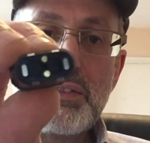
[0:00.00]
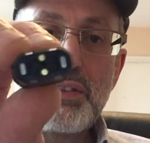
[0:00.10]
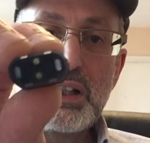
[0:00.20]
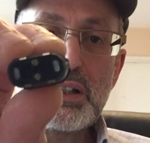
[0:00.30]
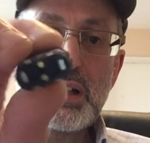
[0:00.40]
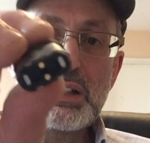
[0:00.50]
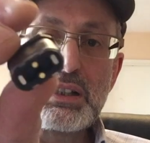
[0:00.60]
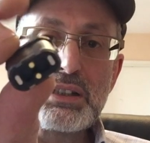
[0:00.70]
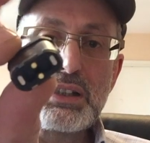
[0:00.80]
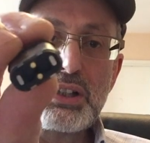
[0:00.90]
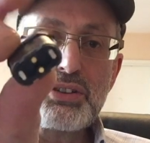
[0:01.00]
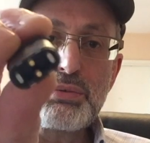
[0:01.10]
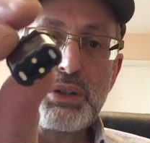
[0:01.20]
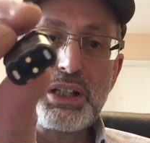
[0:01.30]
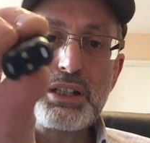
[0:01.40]
fire, and the
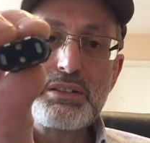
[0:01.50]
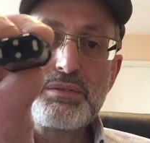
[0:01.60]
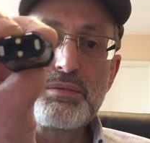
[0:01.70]
touch where